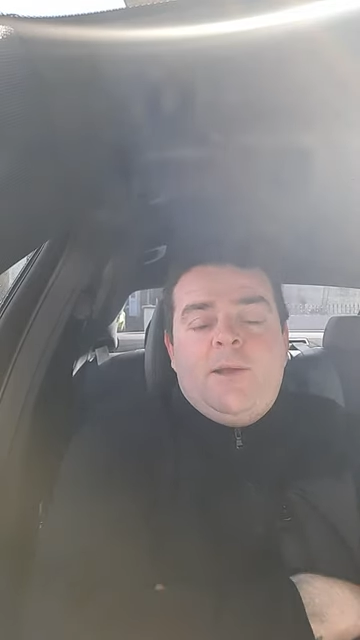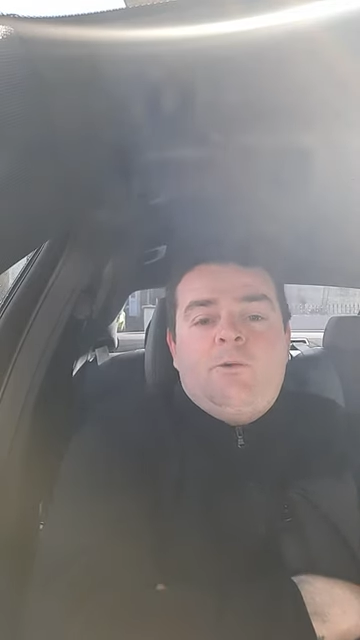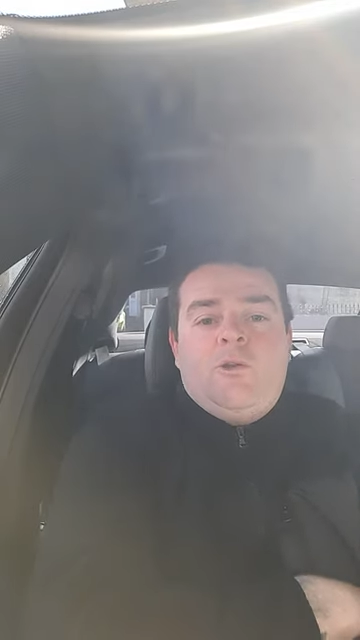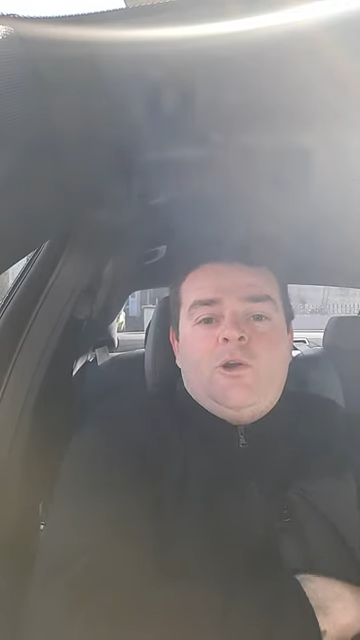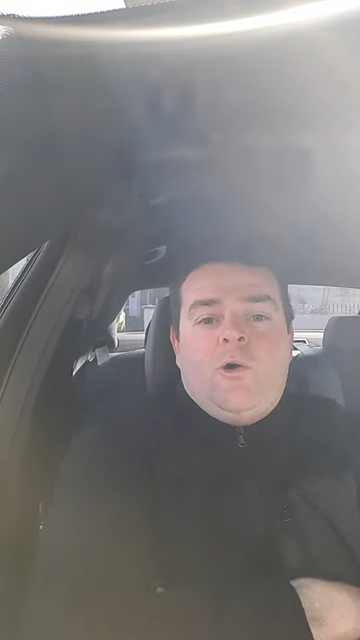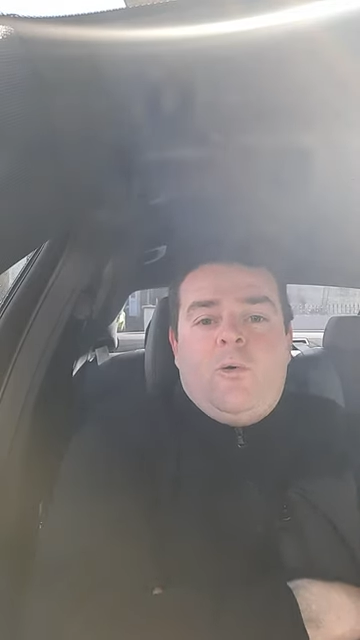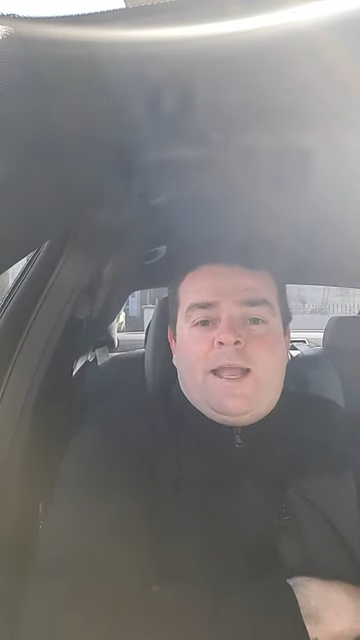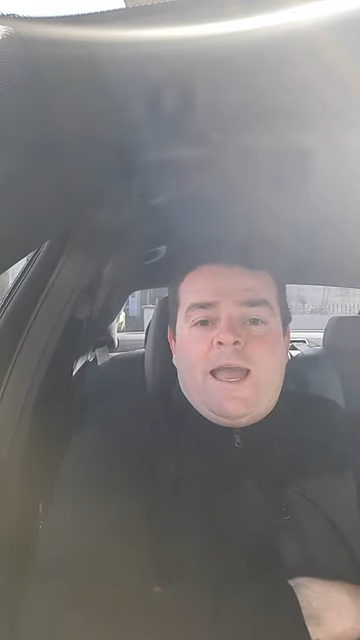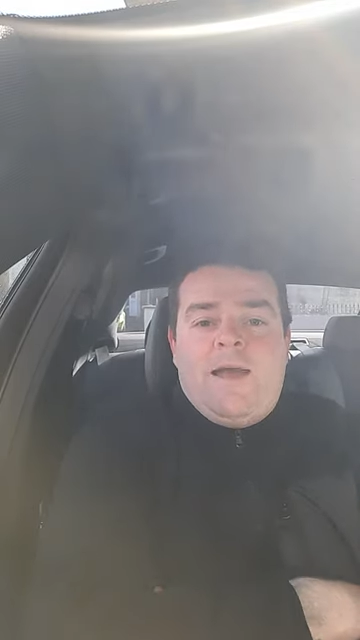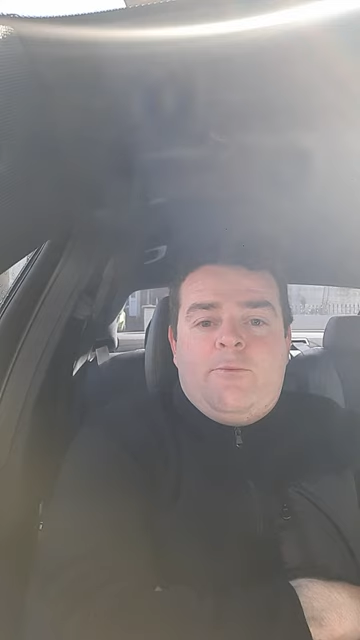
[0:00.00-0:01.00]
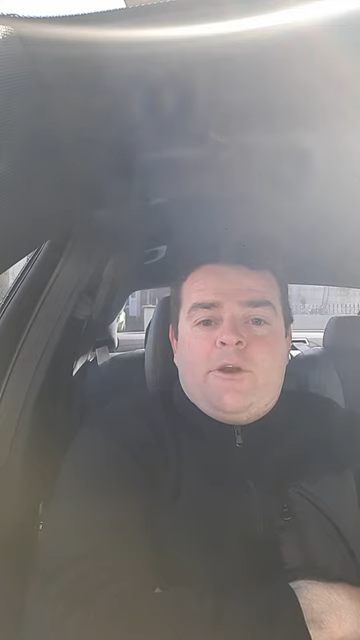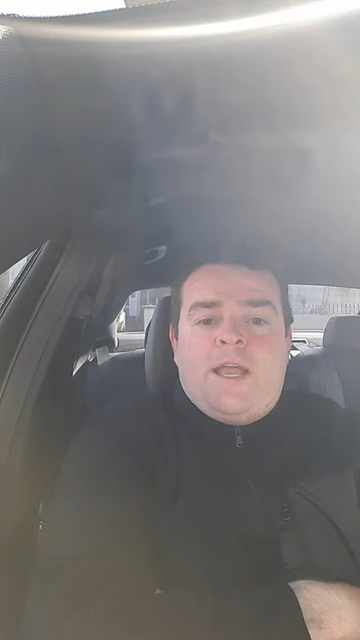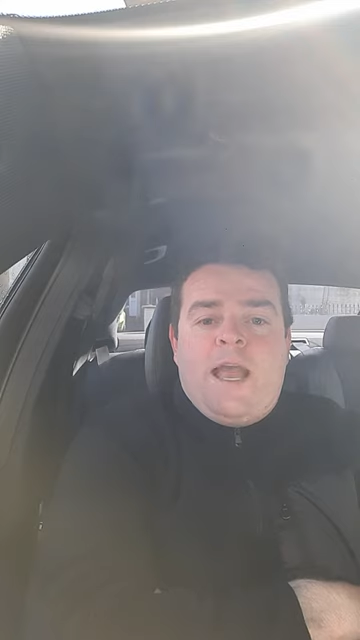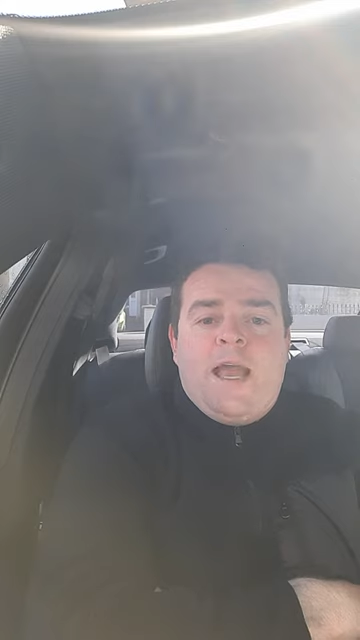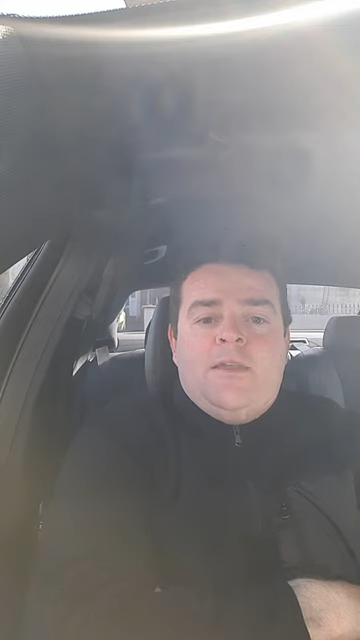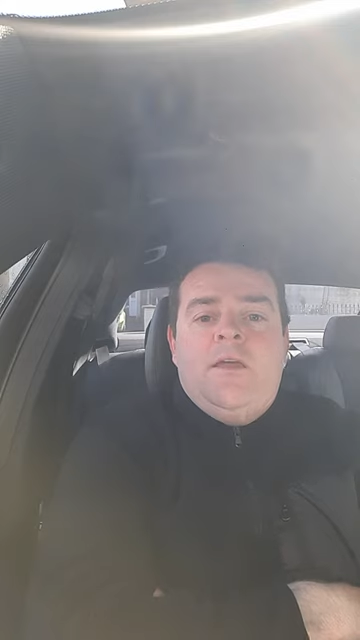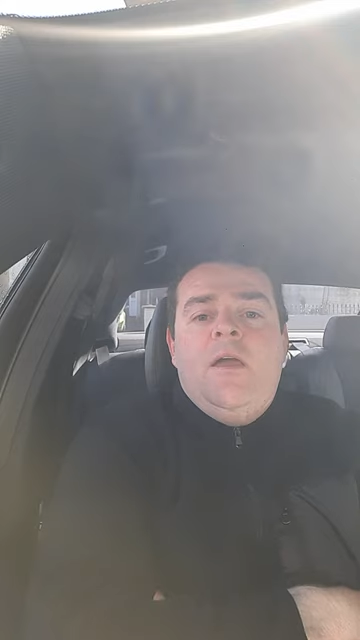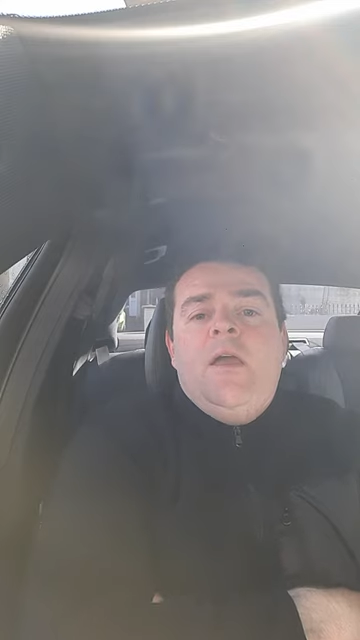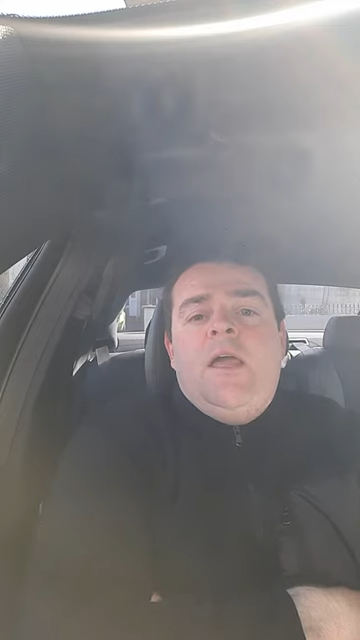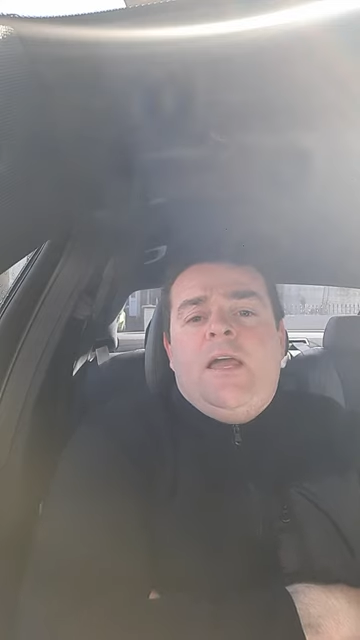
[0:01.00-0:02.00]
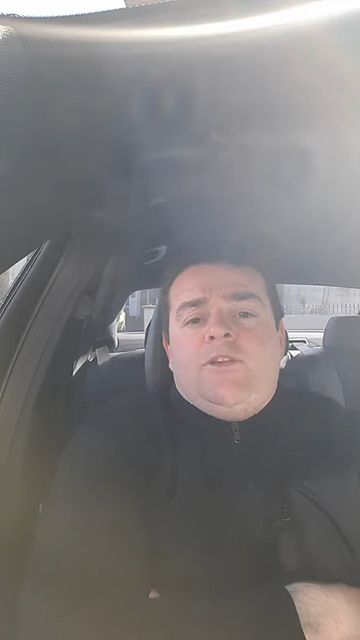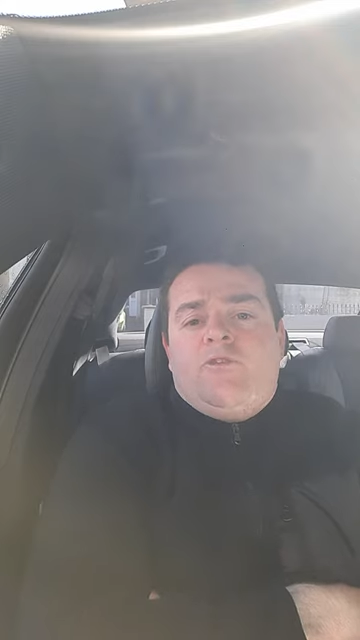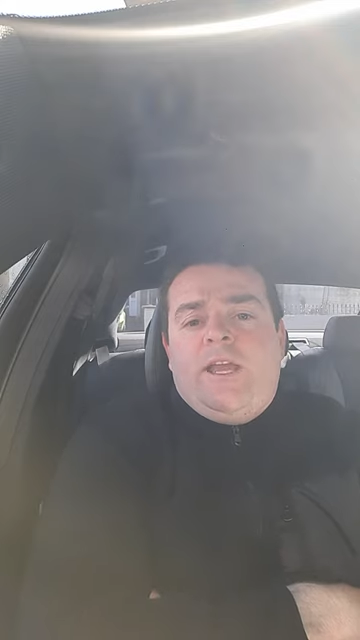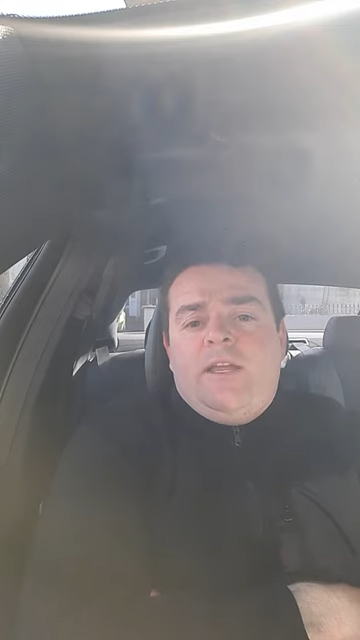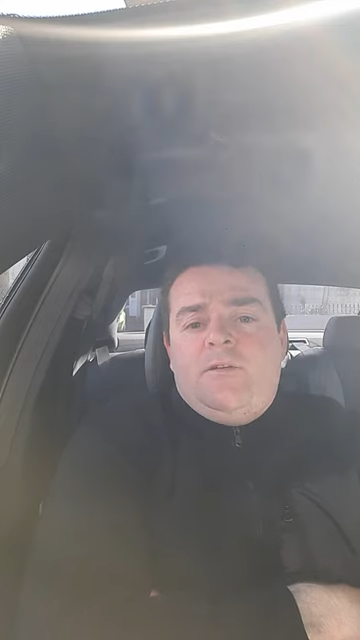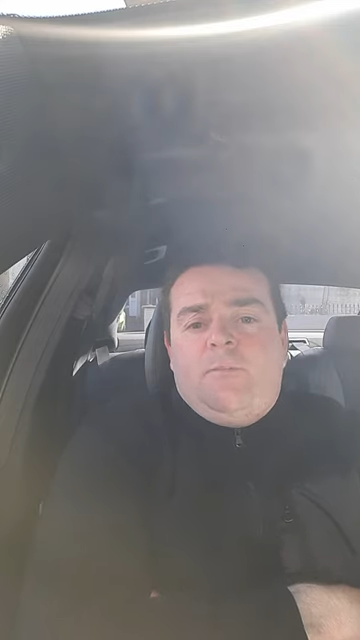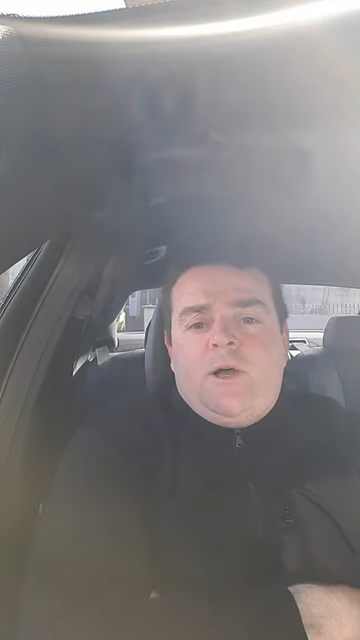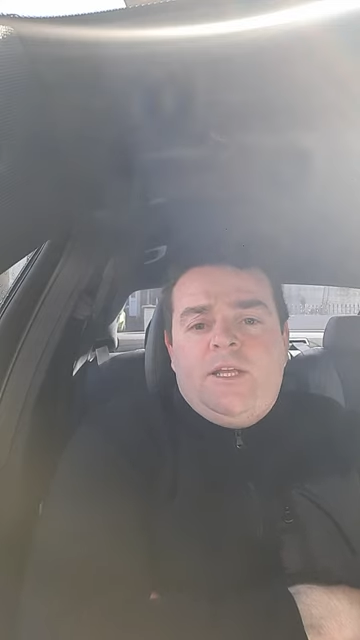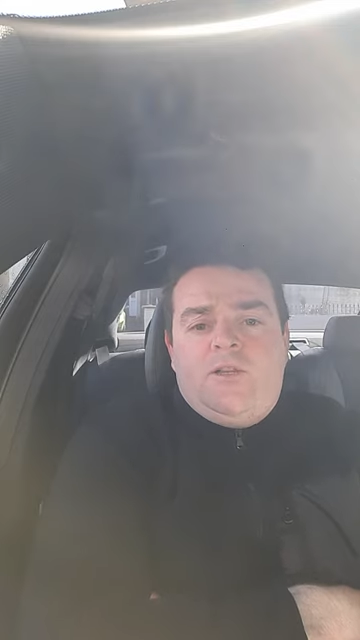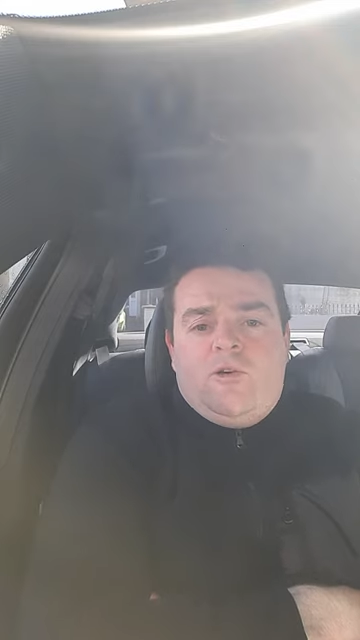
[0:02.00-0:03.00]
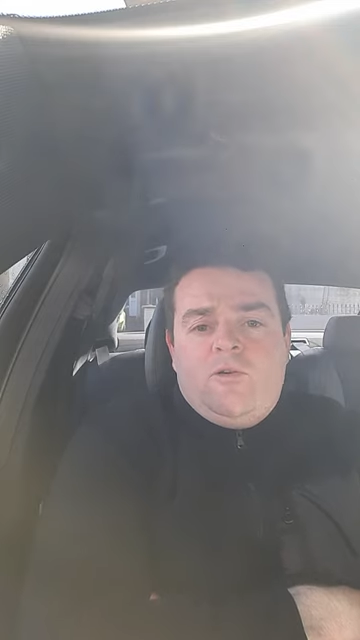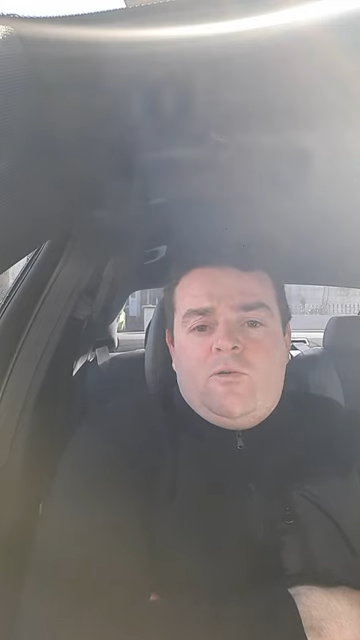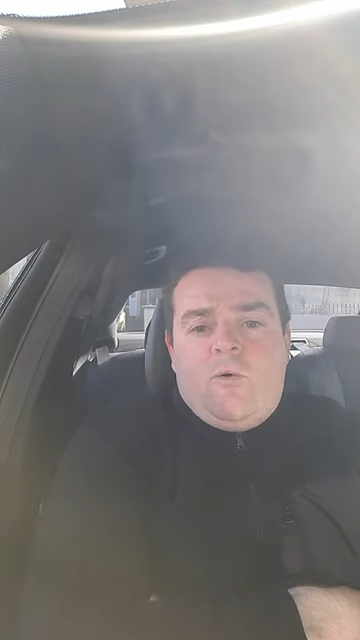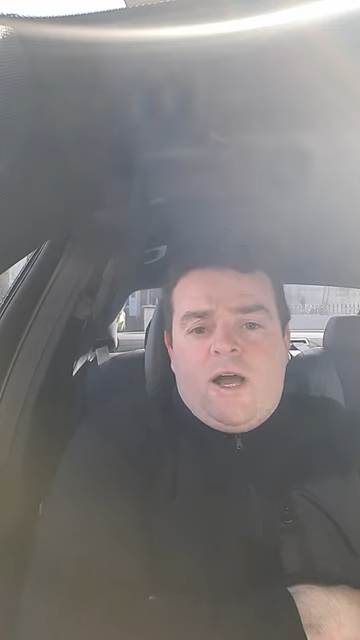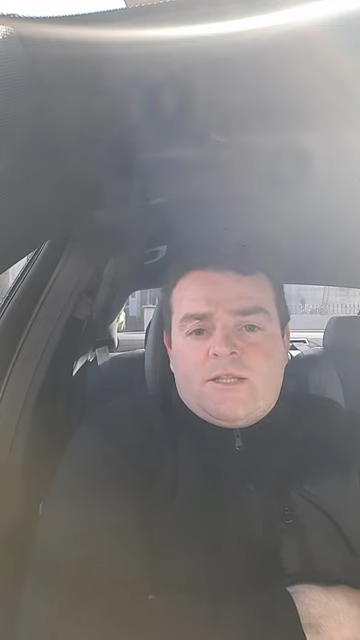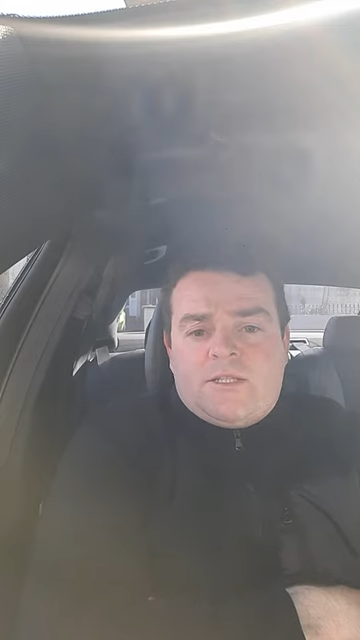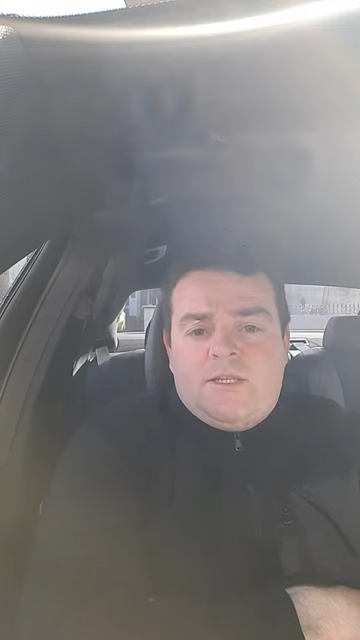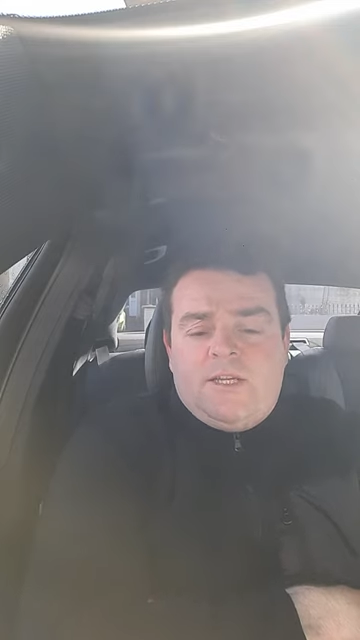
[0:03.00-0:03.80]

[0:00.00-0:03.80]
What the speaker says: I'm going to go with Kabir Khan, trained by Doug Watson.